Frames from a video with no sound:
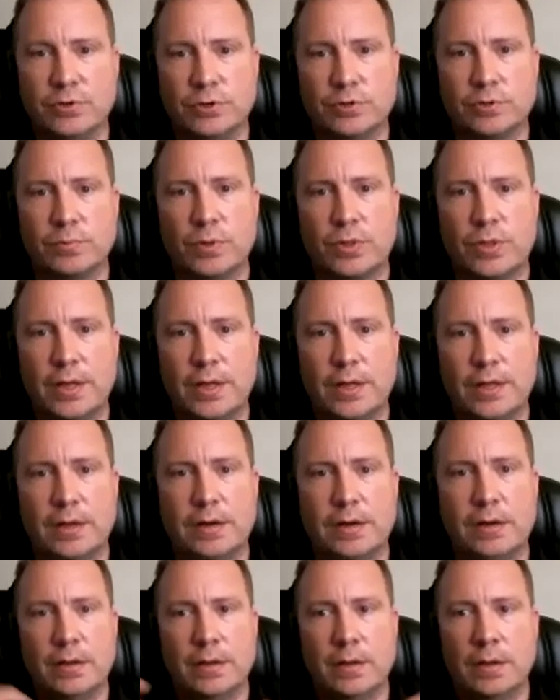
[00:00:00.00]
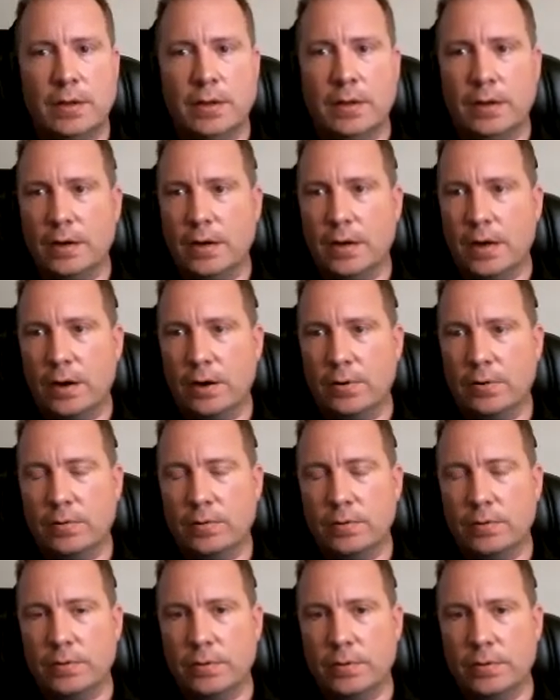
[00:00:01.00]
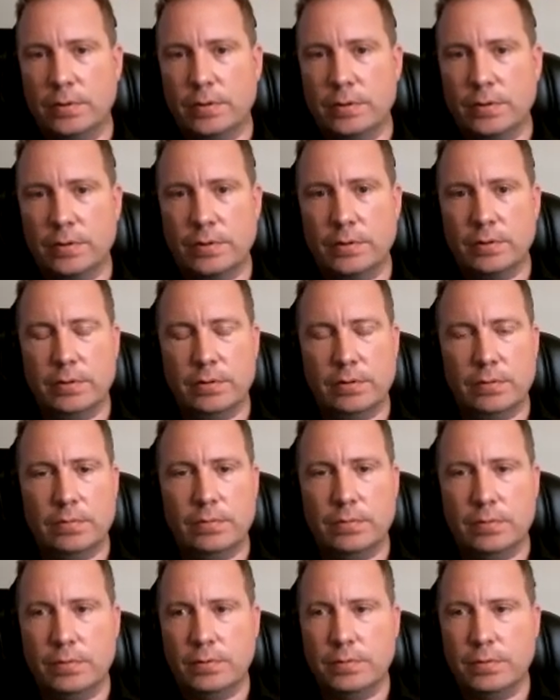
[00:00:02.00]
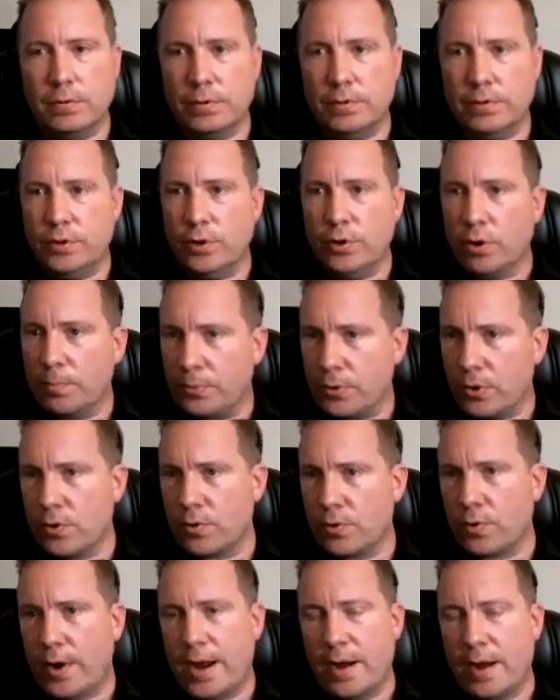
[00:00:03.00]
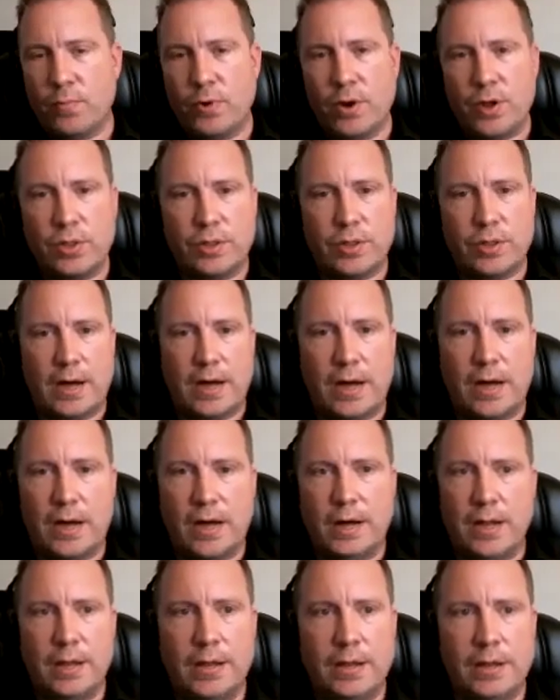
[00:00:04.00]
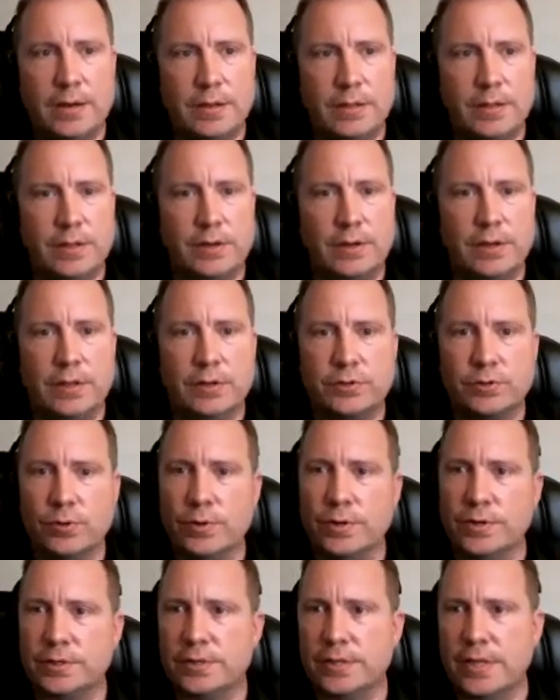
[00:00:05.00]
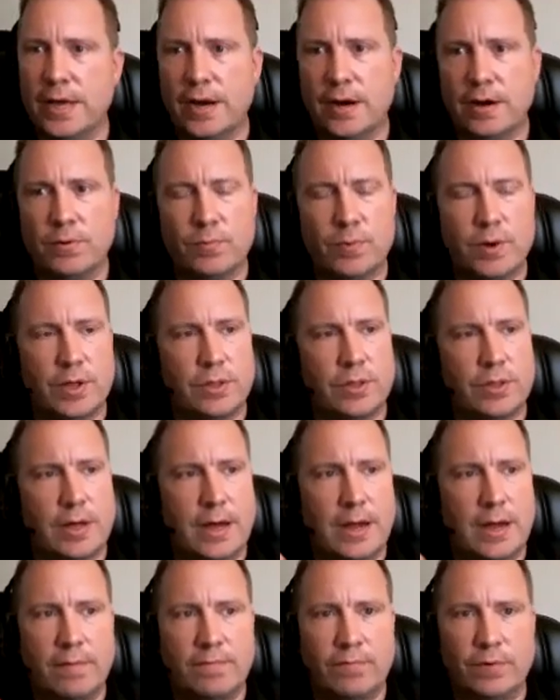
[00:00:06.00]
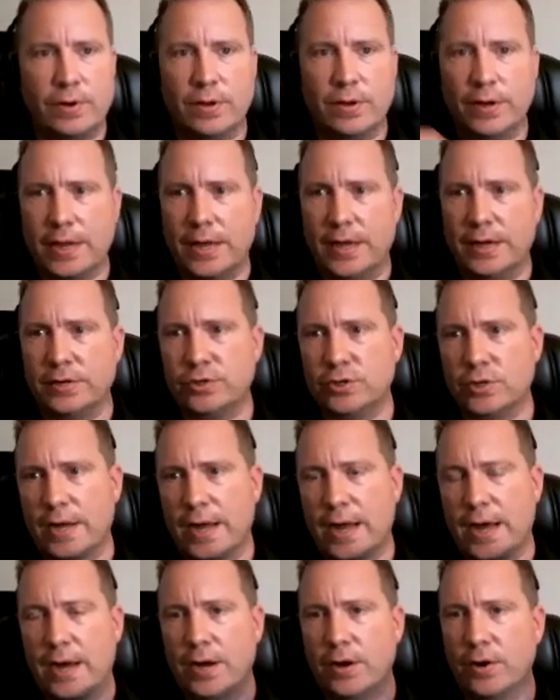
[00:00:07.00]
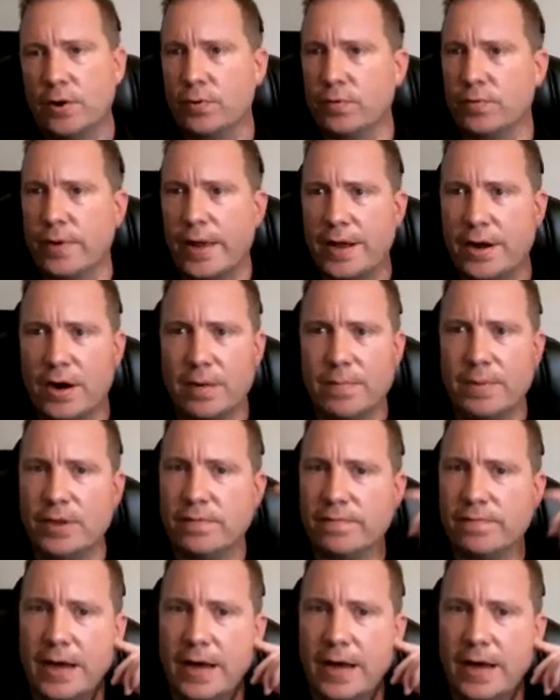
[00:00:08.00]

just within, you know, your program with the students there. With if we look at Chicago Greater, I mean, you've